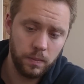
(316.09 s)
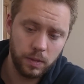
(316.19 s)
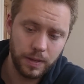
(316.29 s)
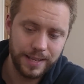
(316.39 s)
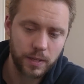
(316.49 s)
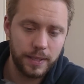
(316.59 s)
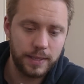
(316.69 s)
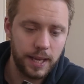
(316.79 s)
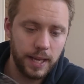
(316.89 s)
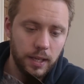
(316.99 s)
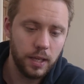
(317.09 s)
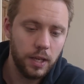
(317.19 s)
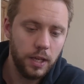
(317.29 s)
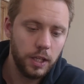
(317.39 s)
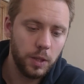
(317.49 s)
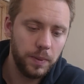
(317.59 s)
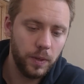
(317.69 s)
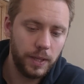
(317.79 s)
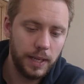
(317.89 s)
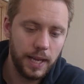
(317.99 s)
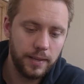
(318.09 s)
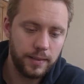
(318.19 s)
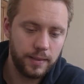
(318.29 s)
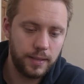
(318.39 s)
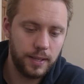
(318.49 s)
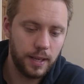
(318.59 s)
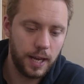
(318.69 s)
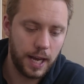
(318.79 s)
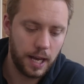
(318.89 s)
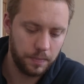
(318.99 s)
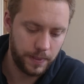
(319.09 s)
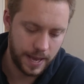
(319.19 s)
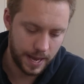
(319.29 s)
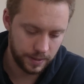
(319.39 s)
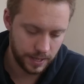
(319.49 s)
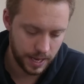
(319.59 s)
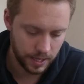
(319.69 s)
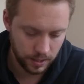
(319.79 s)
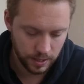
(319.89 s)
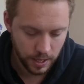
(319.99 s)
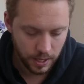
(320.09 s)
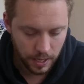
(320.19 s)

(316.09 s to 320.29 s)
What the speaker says: So as I was saying, you build the list up and then